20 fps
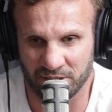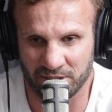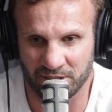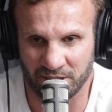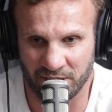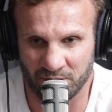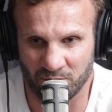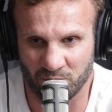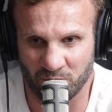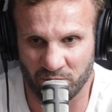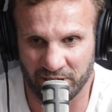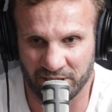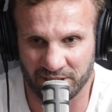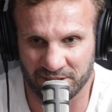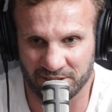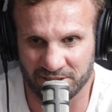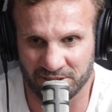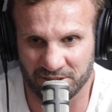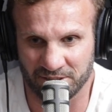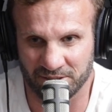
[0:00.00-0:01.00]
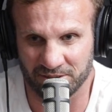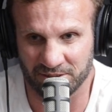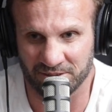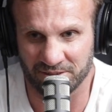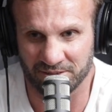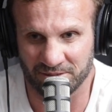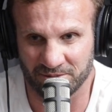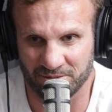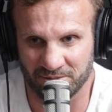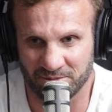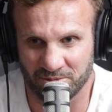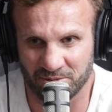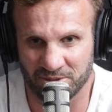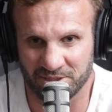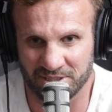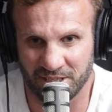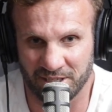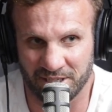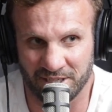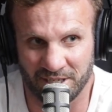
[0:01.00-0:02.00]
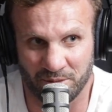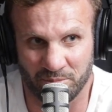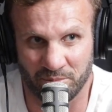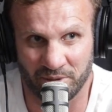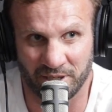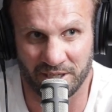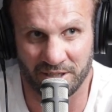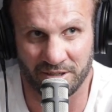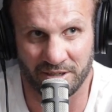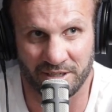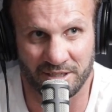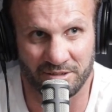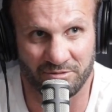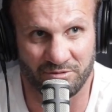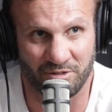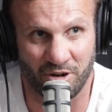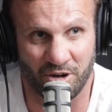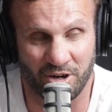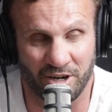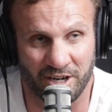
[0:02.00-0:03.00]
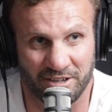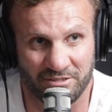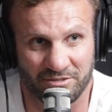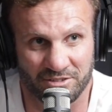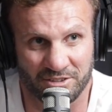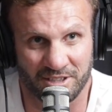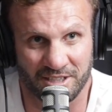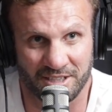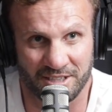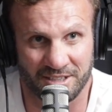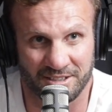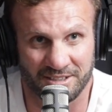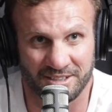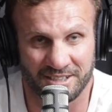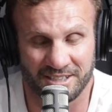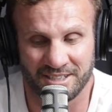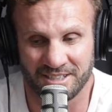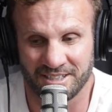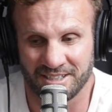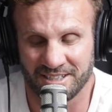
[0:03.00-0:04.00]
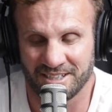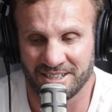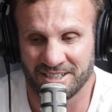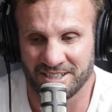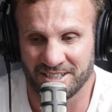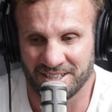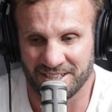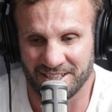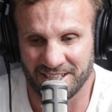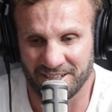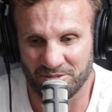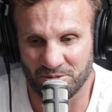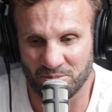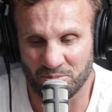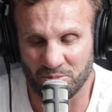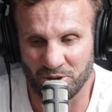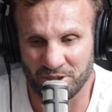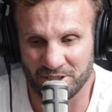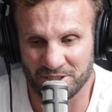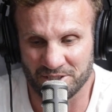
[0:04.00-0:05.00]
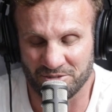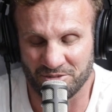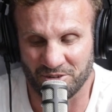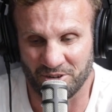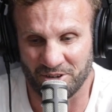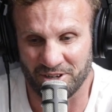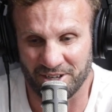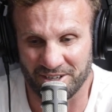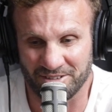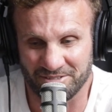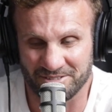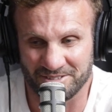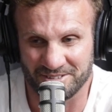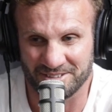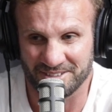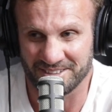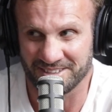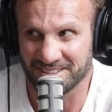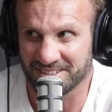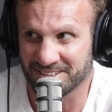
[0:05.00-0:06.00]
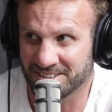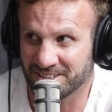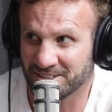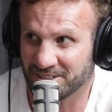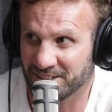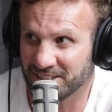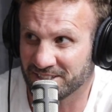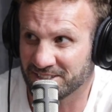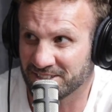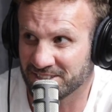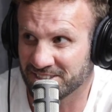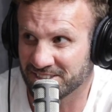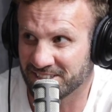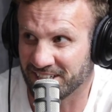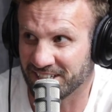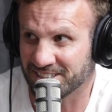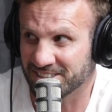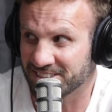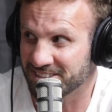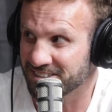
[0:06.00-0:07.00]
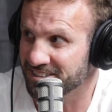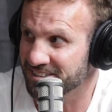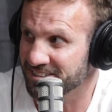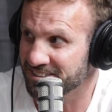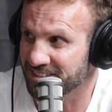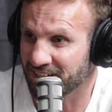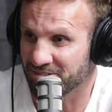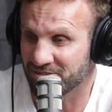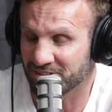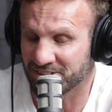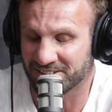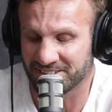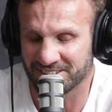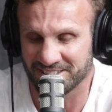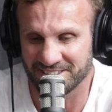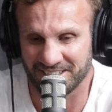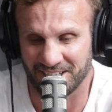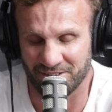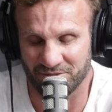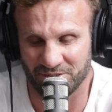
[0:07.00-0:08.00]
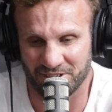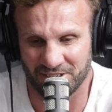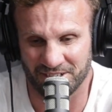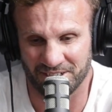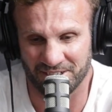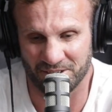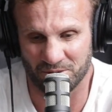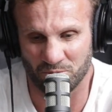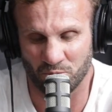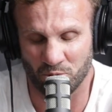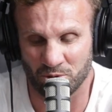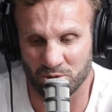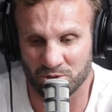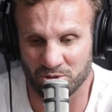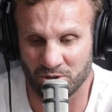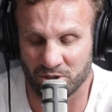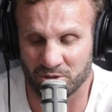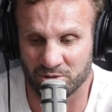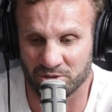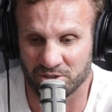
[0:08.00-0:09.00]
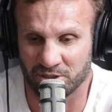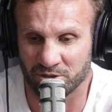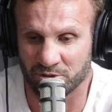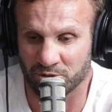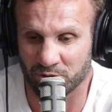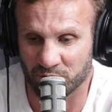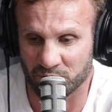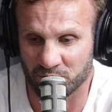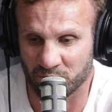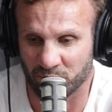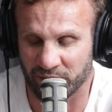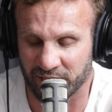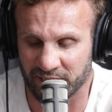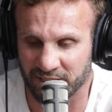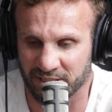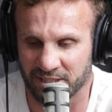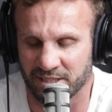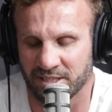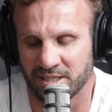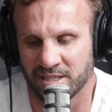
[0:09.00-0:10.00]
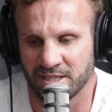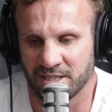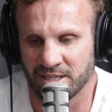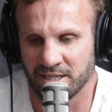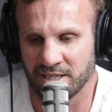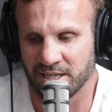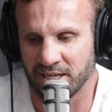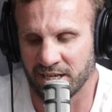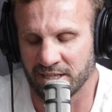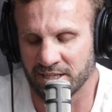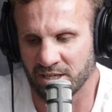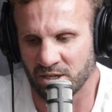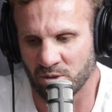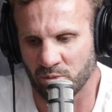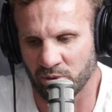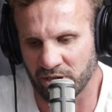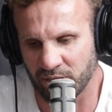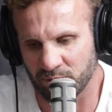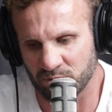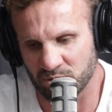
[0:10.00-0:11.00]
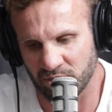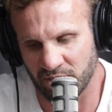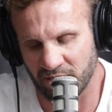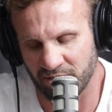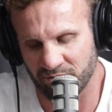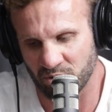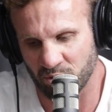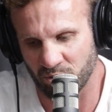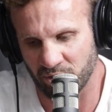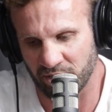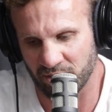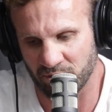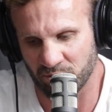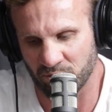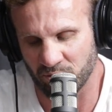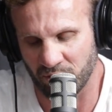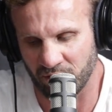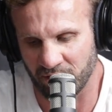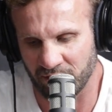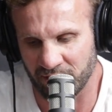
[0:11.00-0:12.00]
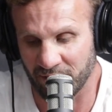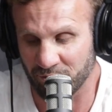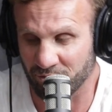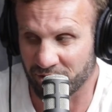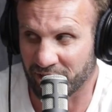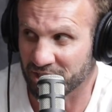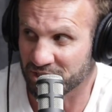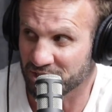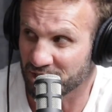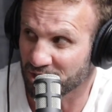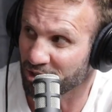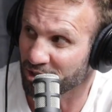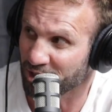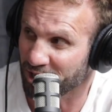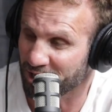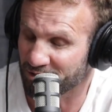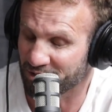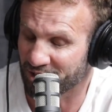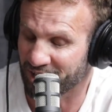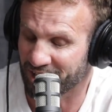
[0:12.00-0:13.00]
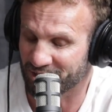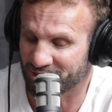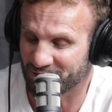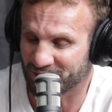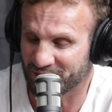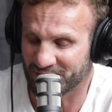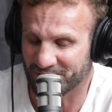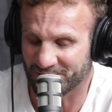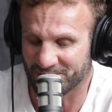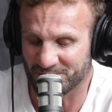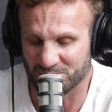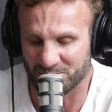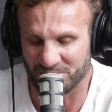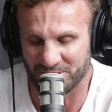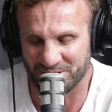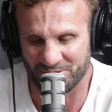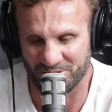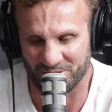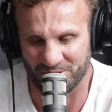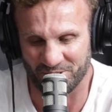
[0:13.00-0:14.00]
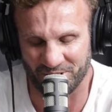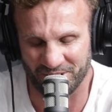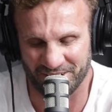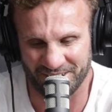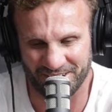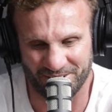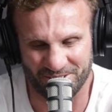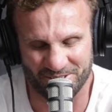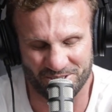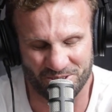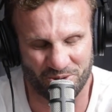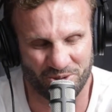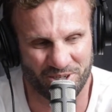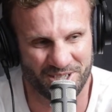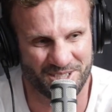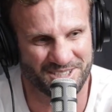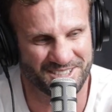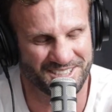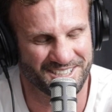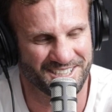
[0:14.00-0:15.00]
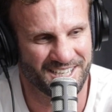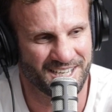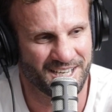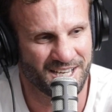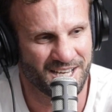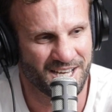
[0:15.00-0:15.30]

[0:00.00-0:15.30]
and 1 at the other weight. So what does that end up being? Like a 5. So then 11 minus 5. So then 7 world titles at cruiserweight. Yeah, then I went up to heavyweight. I never actually got over 100 kilos, believe it or not. I was